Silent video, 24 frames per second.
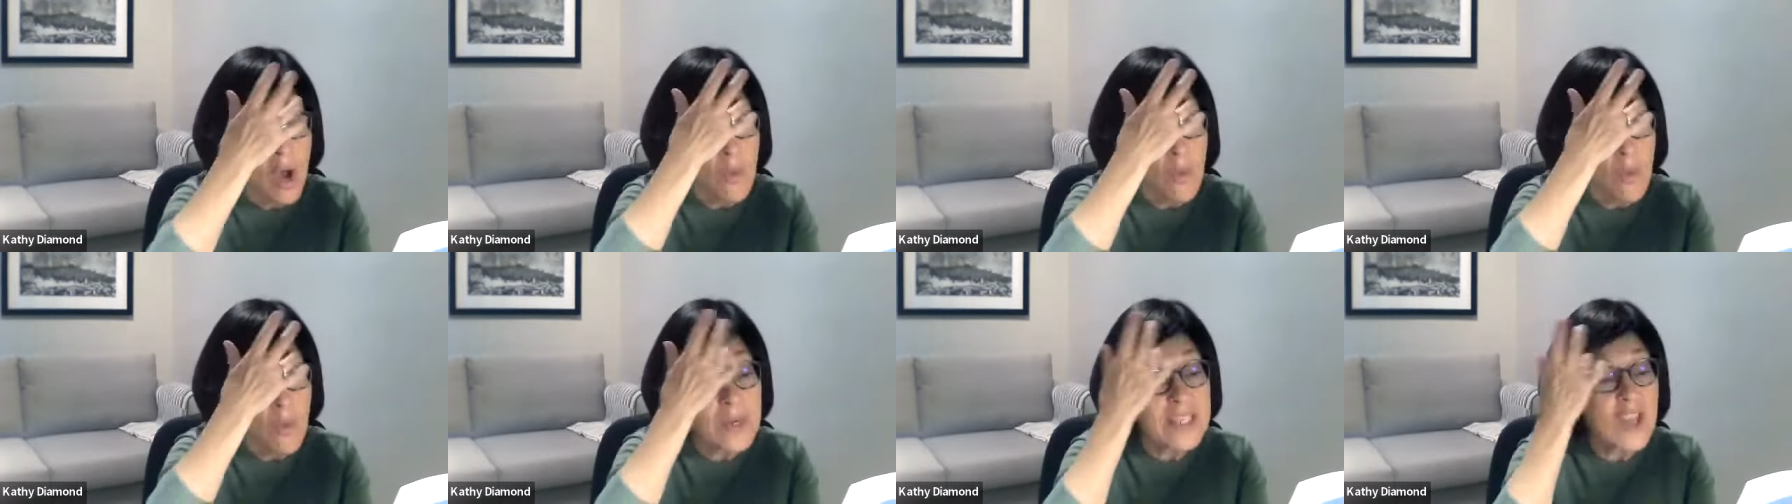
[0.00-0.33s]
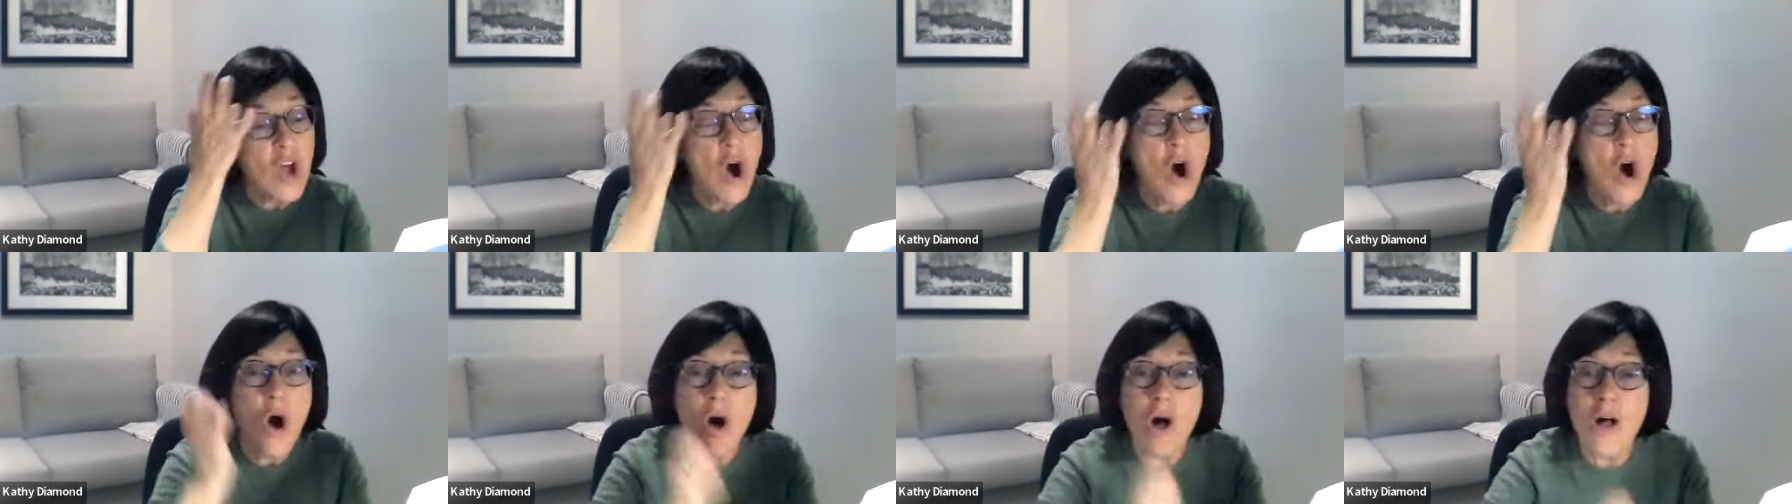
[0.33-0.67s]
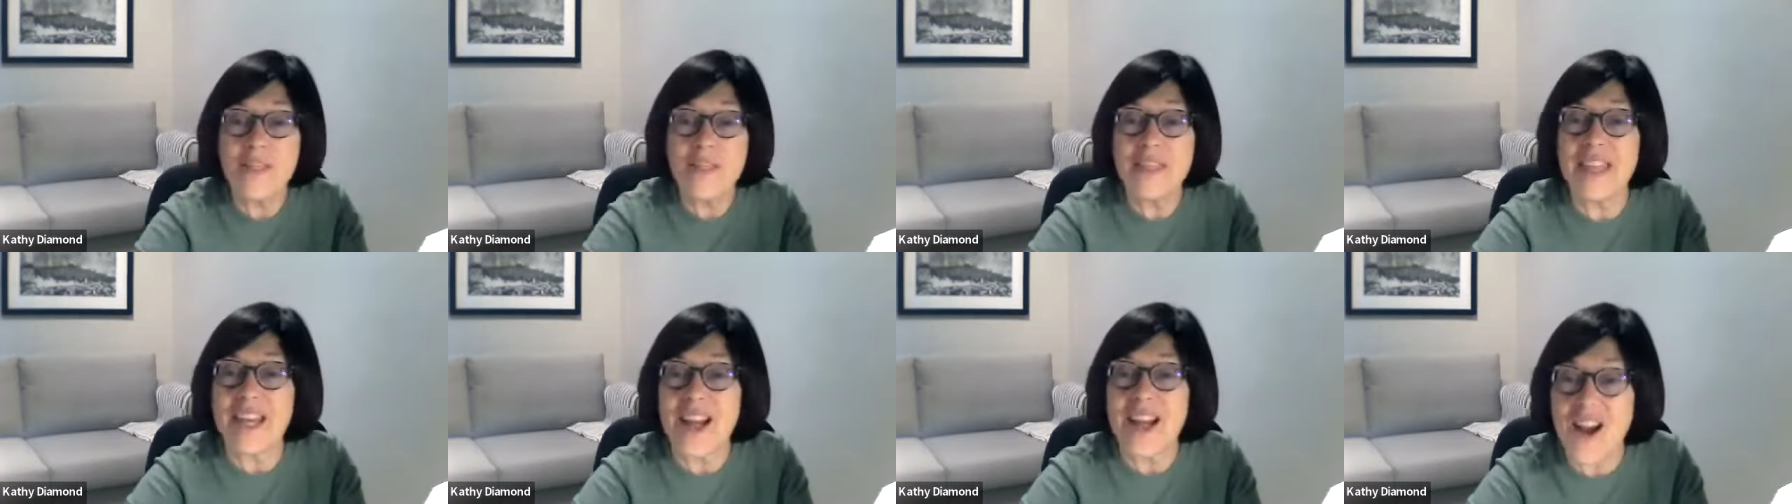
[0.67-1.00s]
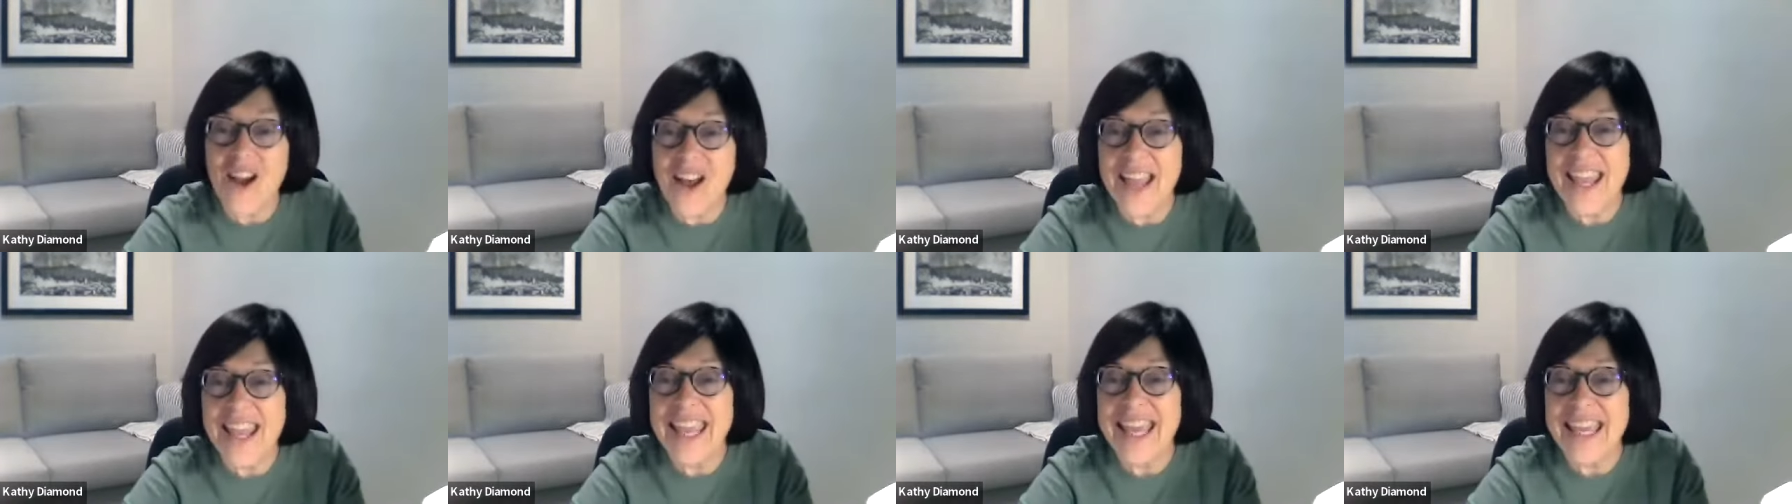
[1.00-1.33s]
was all that
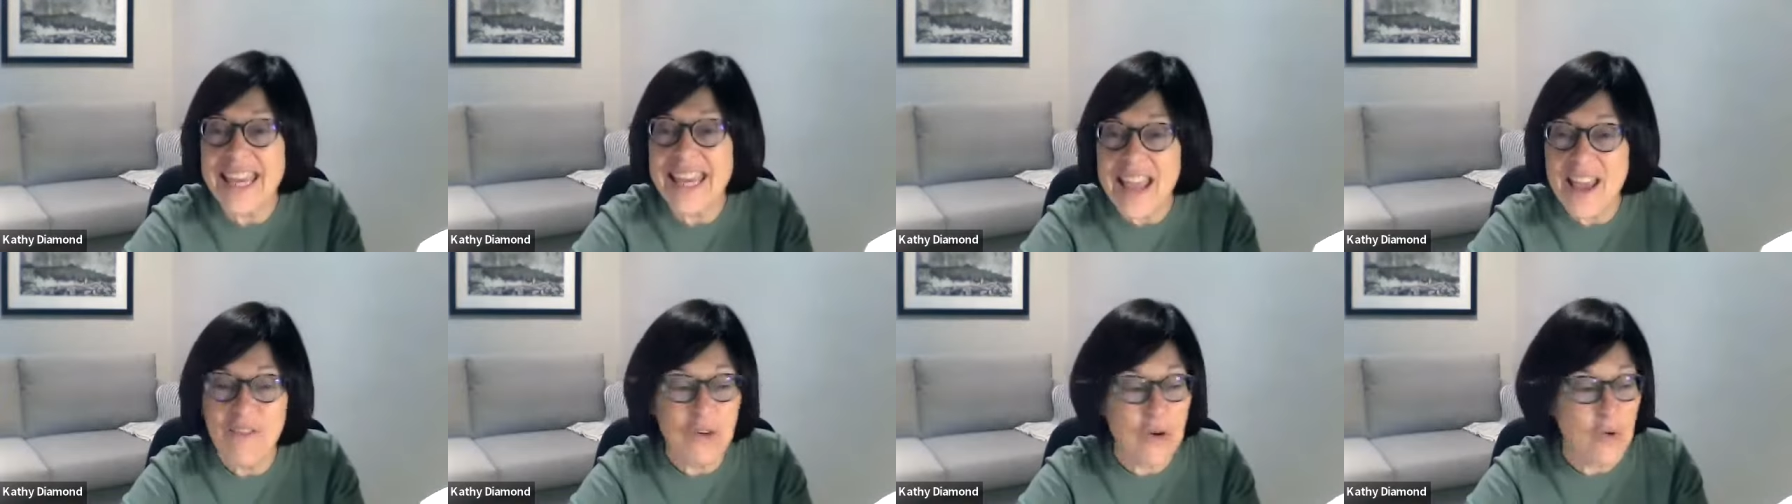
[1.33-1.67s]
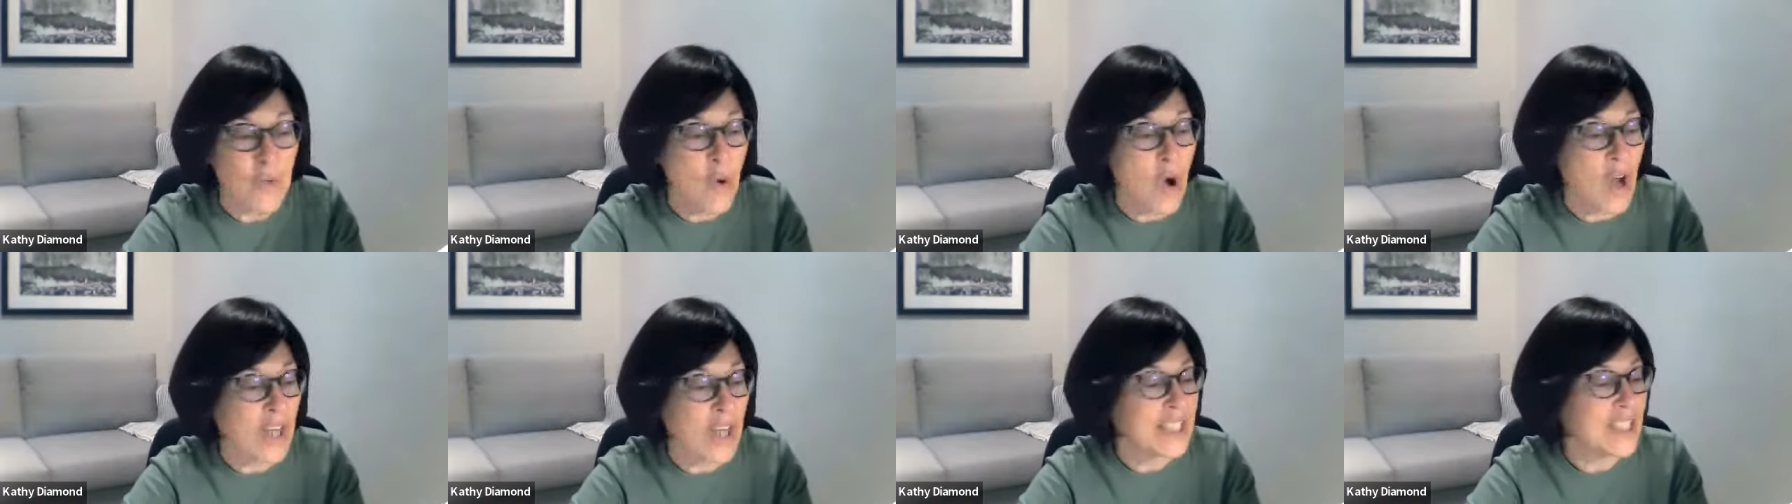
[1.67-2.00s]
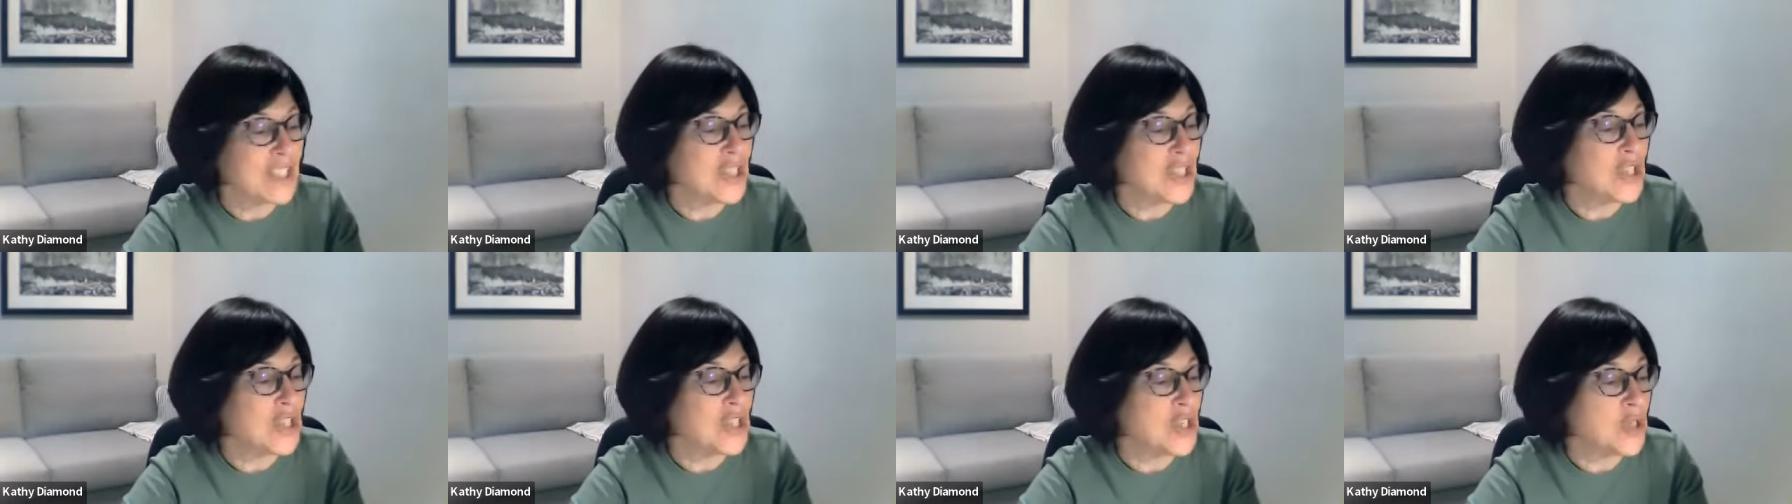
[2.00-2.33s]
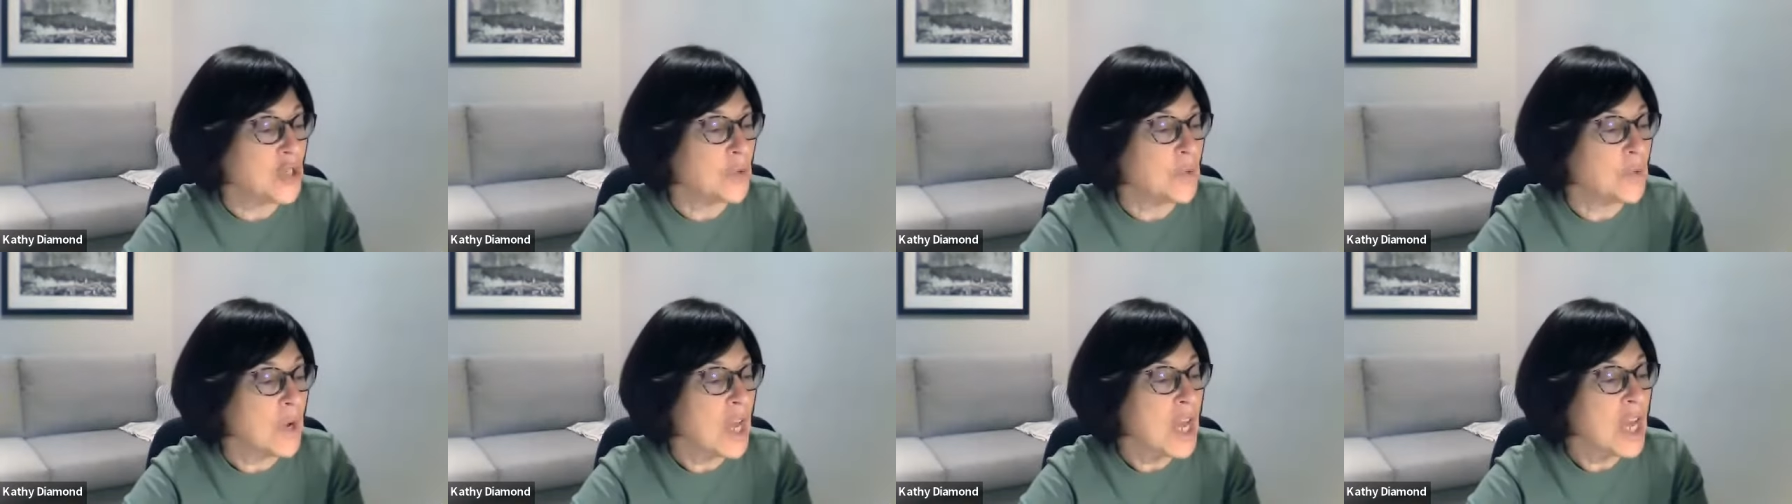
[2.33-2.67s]
I had ever wanted to
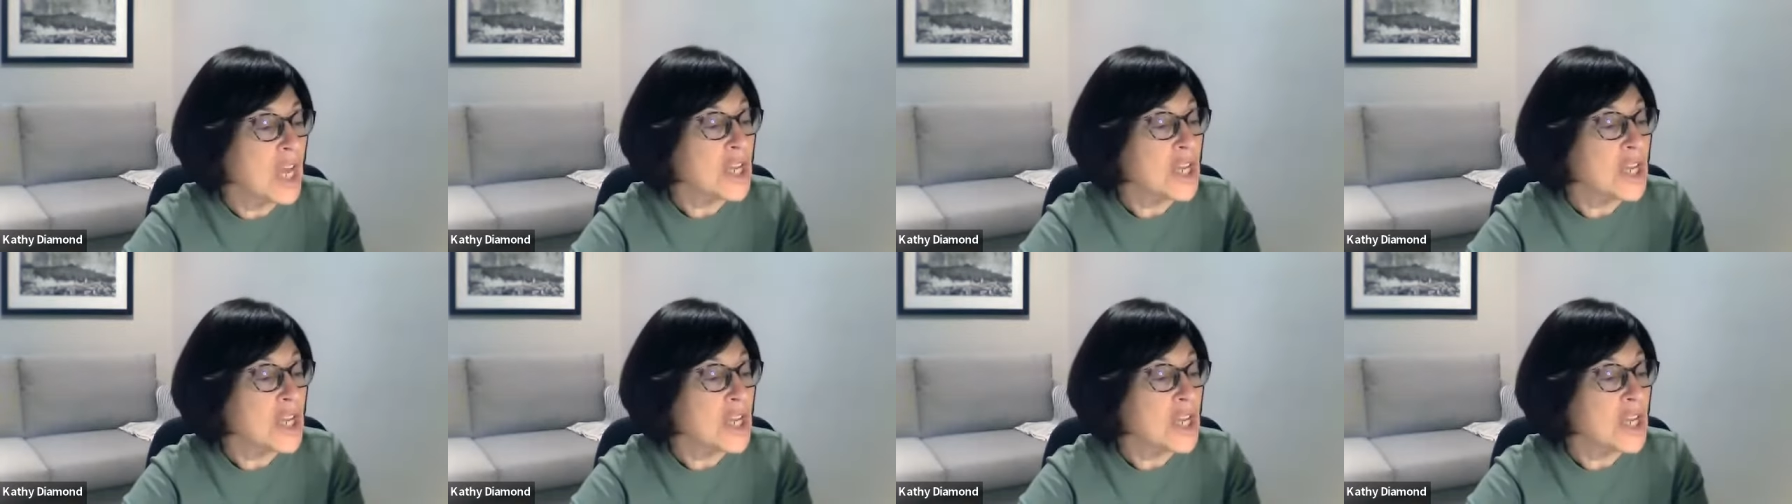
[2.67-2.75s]
do.